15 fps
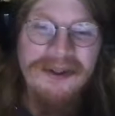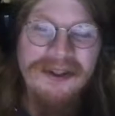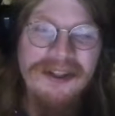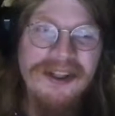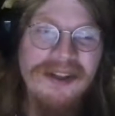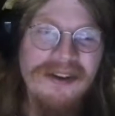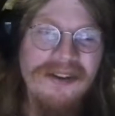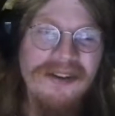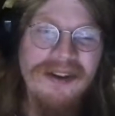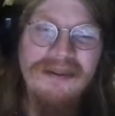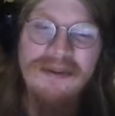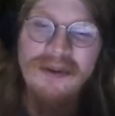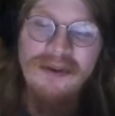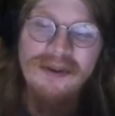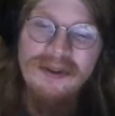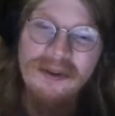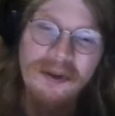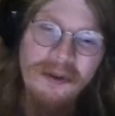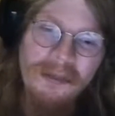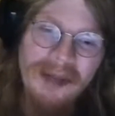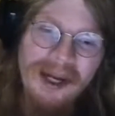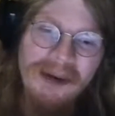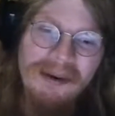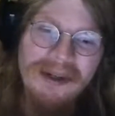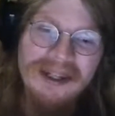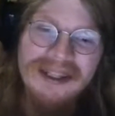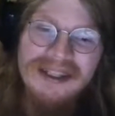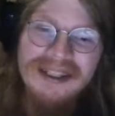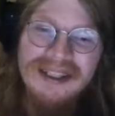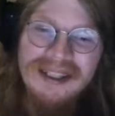years of using coal power.
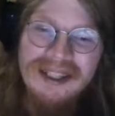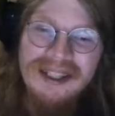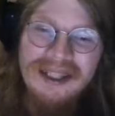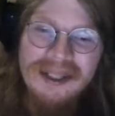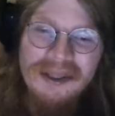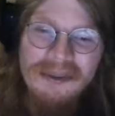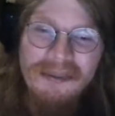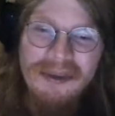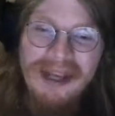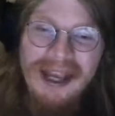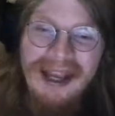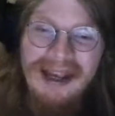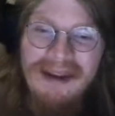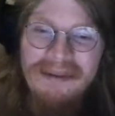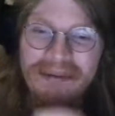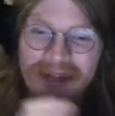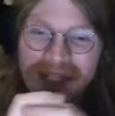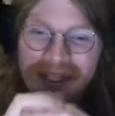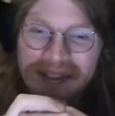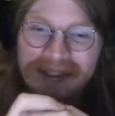We have